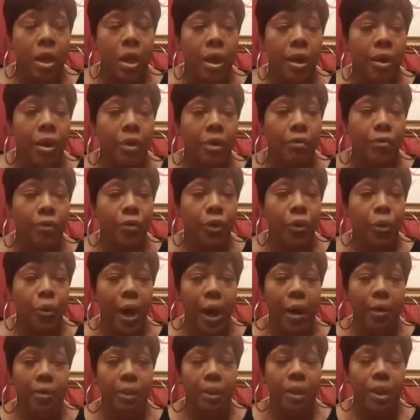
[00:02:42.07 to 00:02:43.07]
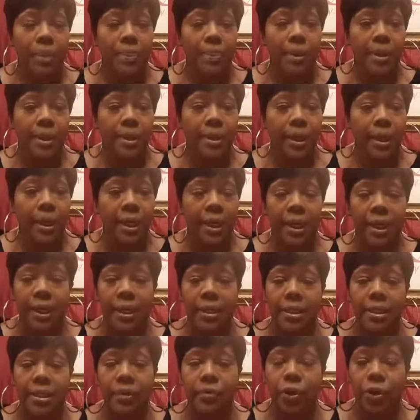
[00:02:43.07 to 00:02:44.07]
a few housekeeping
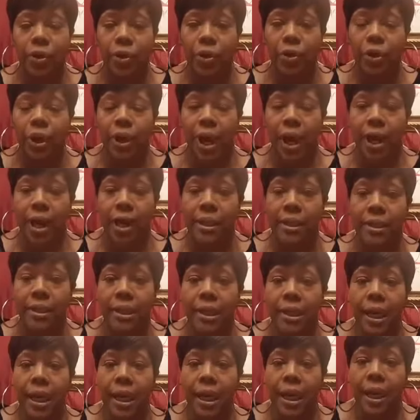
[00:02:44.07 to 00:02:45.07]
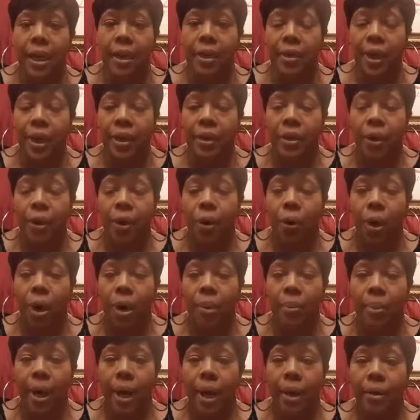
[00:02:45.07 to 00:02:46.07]
things for you guys that know
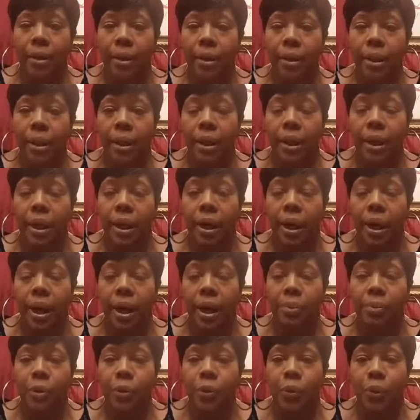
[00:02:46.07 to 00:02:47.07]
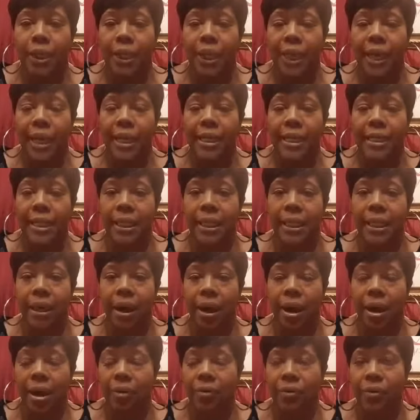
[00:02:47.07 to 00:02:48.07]
about the 2018
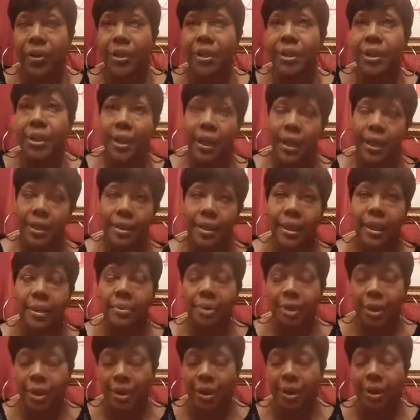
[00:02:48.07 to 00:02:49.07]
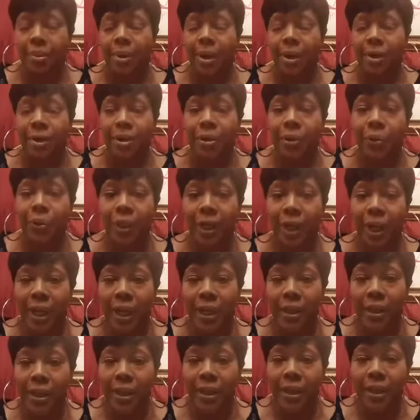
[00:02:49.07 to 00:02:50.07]
conference. Yes, I'm talking about the
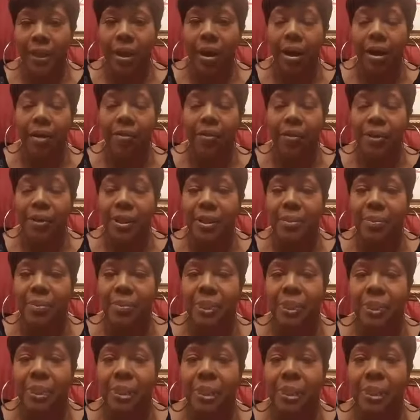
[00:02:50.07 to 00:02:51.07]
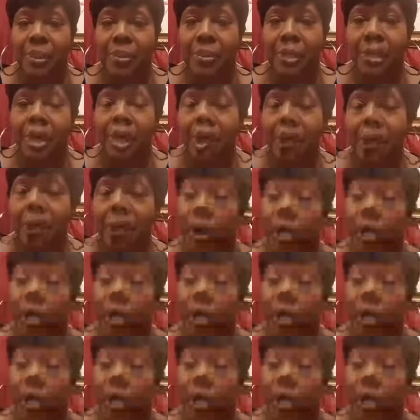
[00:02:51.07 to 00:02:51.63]
2018 conference because we